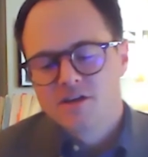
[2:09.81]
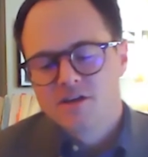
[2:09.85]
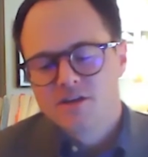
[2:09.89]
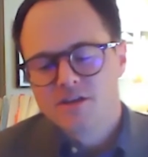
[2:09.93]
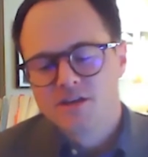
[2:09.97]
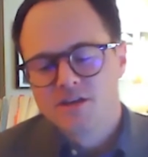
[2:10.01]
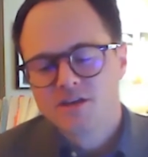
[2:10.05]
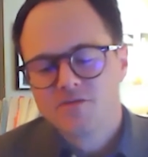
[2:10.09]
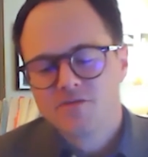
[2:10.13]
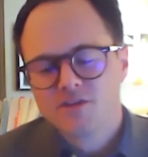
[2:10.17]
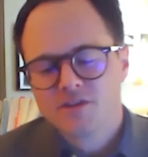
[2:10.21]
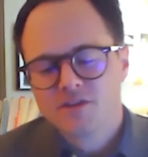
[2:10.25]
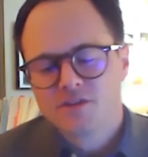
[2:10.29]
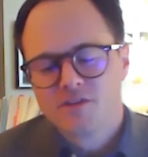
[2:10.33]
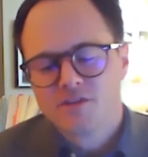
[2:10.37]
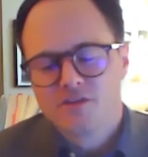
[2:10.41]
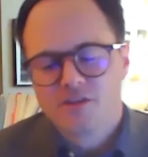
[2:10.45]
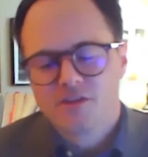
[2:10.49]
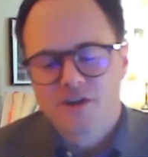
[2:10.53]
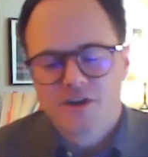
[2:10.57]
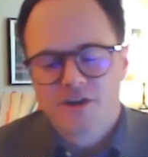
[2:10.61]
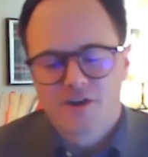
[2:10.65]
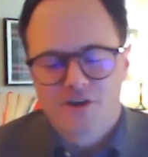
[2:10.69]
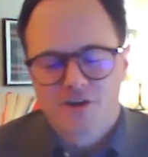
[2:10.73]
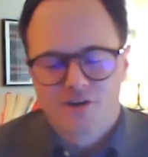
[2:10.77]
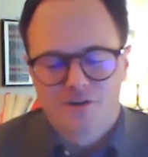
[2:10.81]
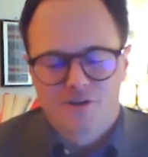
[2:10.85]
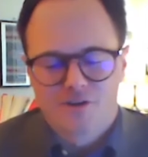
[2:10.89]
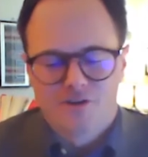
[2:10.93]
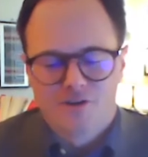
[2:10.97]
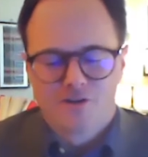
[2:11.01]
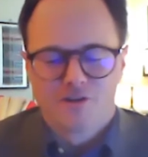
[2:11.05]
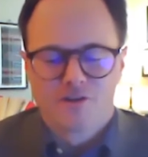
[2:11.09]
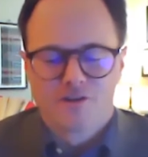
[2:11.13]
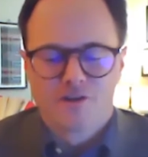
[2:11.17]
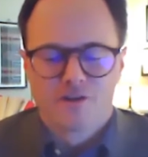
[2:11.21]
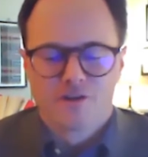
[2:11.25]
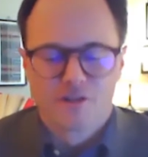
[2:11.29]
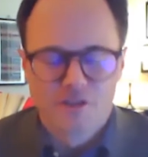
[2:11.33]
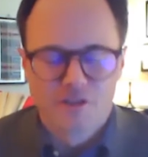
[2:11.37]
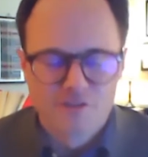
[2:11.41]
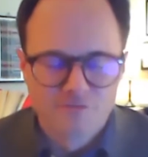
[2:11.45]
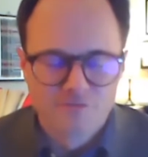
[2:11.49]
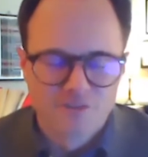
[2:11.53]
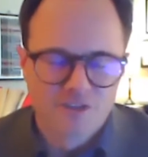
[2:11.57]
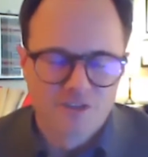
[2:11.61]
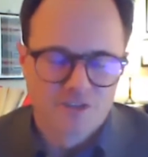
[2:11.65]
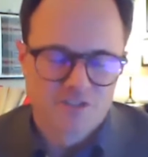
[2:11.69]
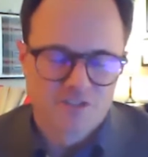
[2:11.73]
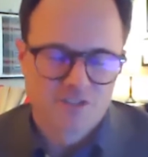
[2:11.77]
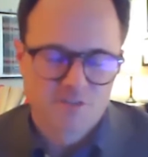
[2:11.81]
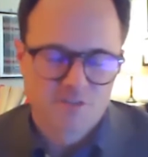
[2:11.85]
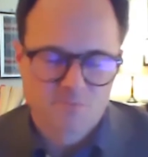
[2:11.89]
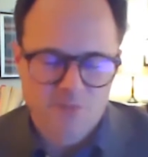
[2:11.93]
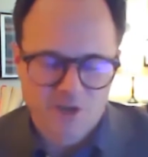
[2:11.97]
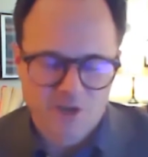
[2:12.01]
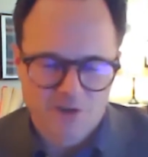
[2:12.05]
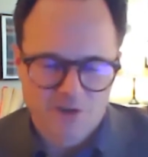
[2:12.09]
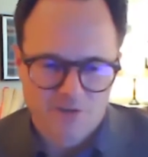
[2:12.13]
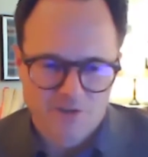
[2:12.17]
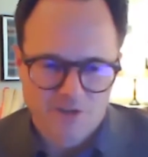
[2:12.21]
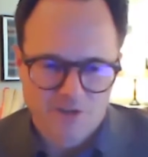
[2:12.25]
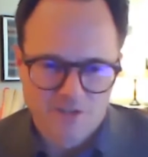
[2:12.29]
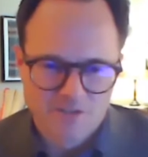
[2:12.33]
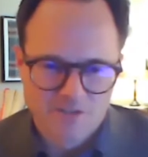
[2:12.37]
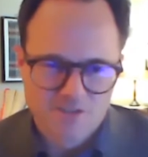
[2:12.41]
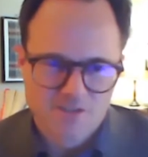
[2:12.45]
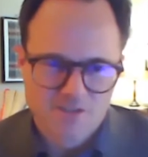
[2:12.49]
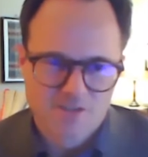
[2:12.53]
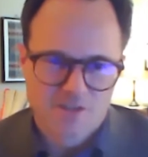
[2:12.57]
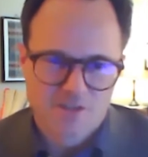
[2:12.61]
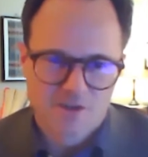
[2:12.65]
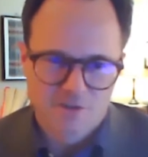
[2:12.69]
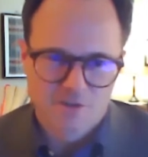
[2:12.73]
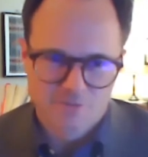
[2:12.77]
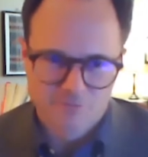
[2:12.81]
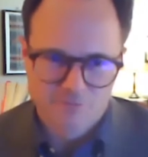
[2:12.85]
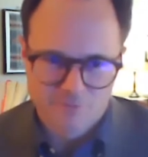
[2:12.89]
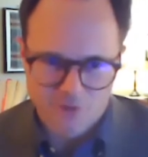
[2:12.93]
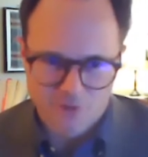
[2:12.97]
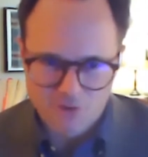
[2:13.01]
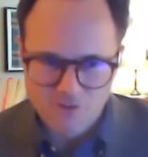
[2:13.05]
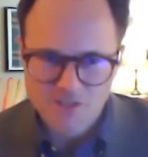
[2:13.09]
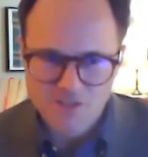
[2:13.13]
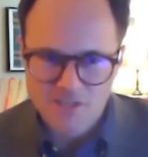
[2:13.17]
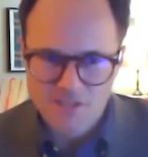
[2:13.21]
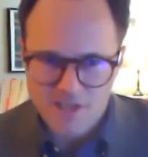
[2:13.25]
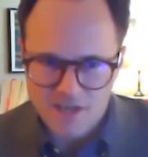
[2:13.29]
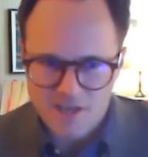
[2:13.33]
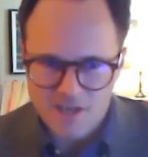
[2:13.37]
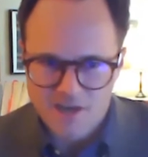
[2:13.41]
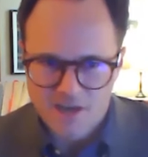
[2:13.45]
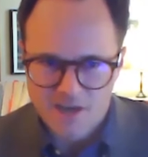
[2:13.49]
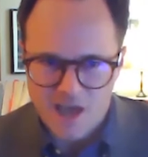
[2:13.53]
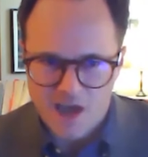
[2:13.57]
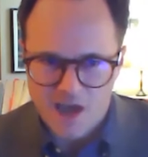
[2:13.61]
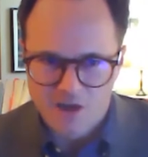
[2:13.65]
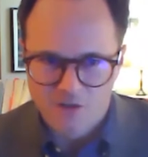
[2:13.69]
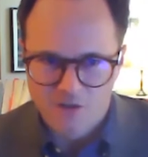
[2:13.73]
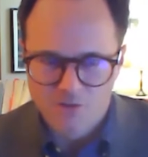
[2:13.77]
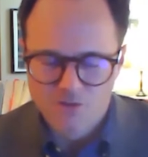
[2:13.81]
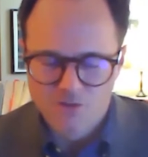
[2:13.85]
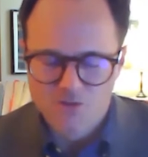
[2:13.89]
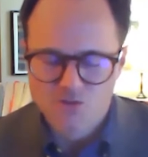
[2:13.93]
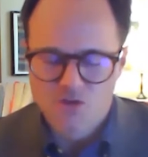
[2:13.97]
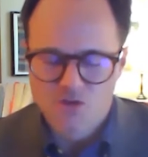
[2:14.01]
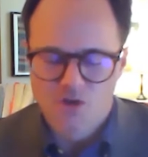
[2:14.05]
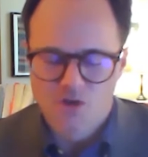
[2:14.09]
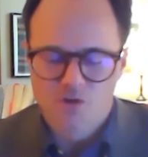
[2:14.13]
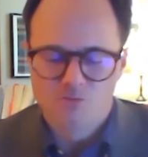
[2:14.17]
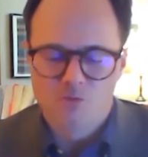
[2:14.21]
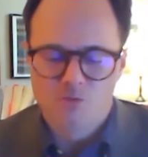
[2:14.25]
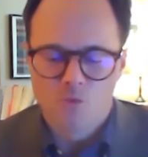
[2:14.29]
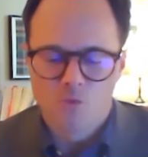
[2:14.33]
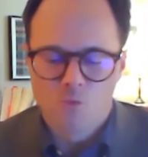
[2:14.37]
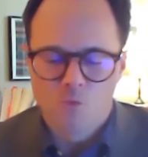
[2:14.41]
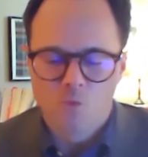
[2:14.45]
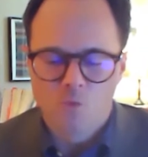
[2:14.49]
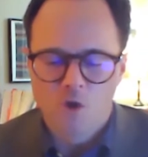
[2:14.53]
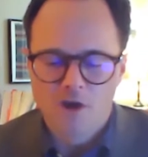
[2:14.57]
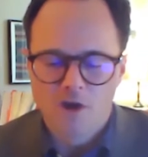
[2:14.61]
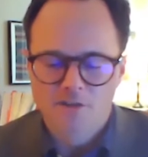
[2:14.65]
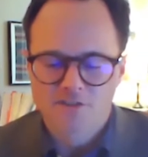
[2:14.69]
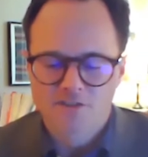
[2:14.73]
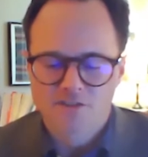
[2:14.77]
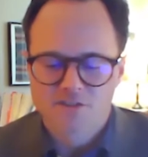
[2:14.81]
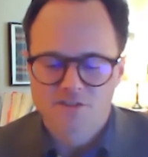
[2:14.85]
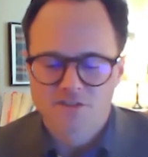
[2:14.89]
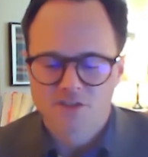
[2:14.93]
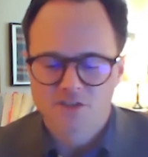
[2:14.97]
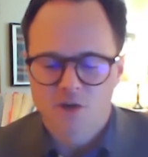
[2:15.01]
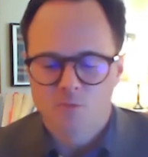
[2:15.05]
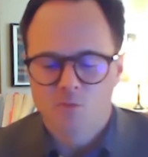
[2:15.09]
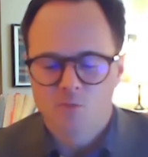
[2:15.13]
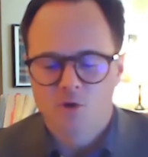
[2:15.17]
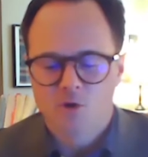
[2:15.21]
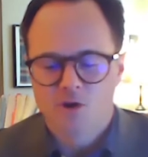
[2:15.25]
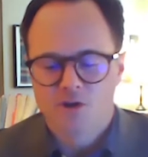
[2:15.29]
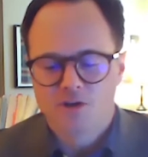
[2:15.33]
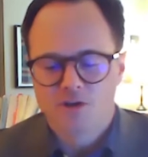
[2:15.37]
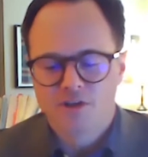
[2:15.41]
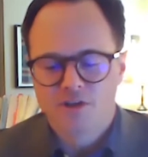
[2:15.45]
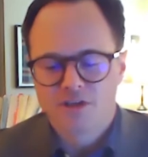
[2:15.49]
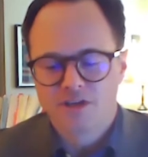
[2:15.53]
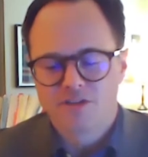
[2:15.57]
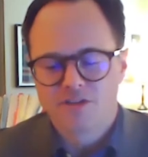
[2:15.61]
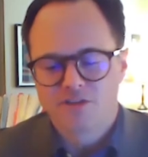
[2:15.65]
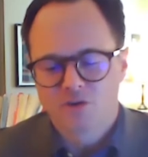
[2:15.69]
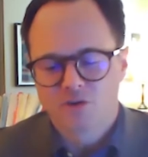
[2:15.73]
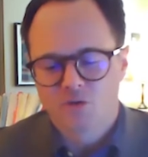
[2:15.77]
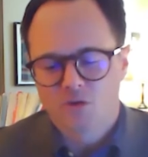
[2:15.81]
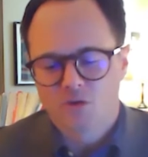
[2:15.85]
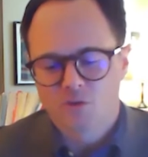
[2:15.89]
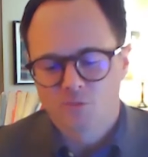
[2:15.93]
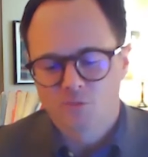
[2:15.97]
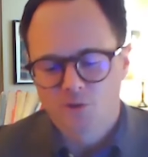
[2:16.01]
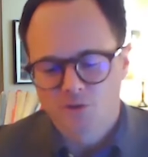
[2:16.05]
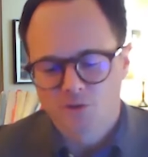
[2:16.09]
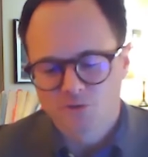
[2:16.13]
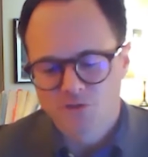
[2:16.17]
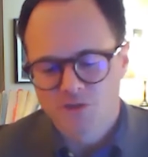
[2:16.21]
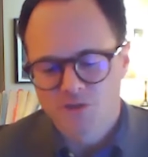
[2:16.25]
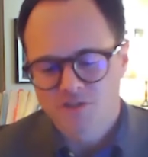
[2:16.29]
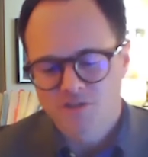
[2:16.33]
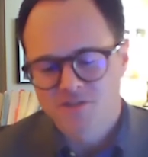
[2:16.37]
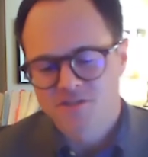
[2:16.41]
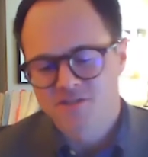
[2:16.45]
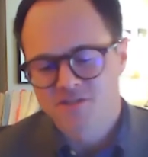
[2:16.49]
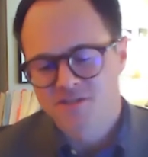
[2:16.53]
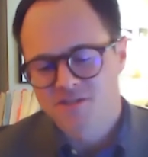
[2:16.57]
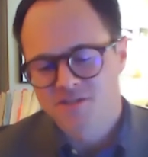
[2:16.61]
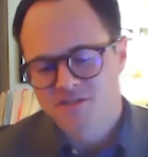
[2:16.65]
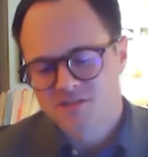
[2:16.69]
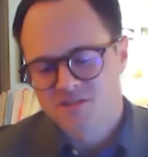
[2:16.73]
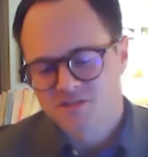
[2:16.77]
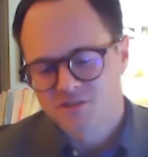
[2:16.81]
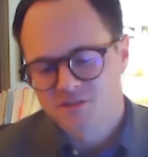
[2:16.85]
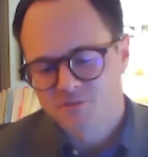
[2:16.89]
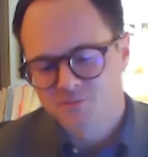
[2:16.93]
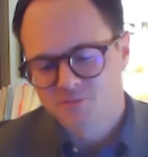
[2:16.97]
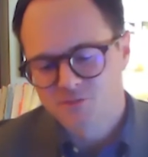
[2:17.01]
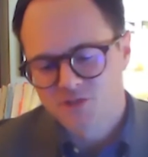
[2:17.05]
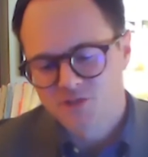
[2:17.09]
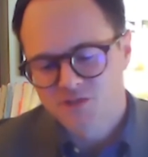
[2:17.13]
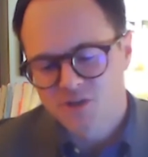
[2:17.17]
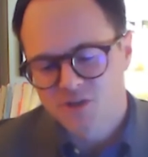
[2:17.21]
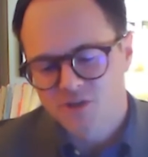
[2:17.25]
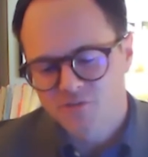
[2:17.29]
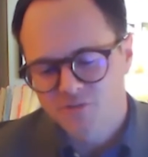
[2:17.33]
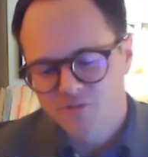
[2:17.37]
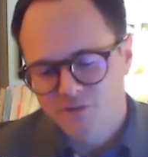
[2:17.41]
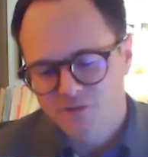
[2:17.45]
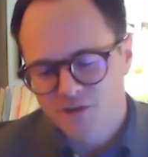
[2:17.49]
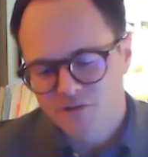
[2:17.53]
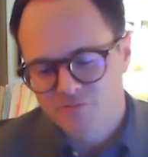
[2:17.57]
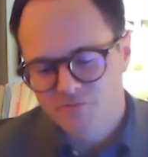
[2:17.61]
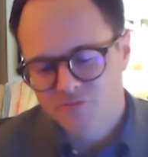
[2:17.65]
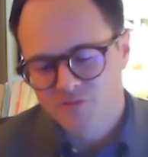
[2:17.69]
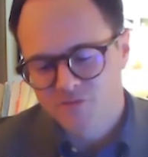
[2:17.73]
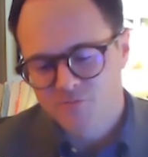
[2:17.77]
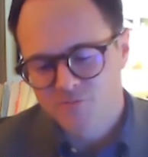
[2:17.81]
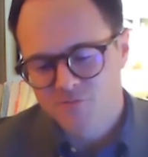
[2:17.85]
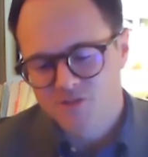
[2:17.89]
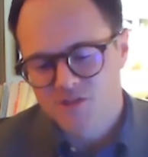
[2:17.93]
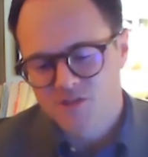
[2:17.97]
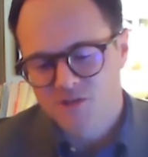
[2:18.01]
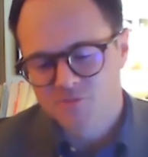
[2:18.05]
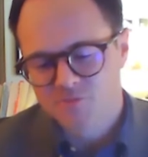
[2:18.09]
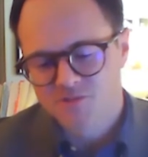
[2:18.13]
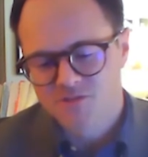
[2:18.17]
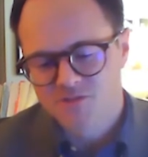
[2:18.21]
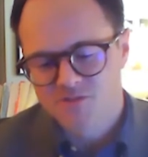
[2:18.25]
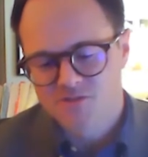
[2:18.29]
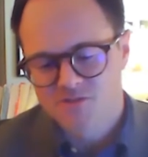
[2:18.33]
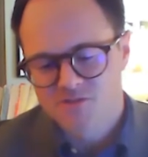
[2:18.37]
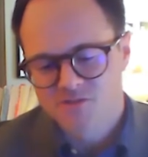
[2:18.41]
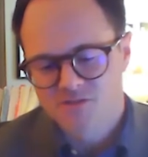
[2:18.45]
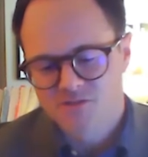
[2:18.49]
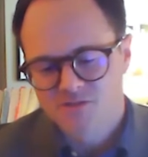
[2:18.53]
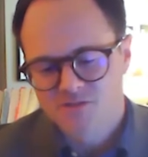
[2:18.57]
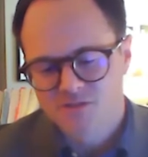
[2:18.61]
Given their lived experience, their firsthand knowledge of what someone in the criminal justice system suffering from substance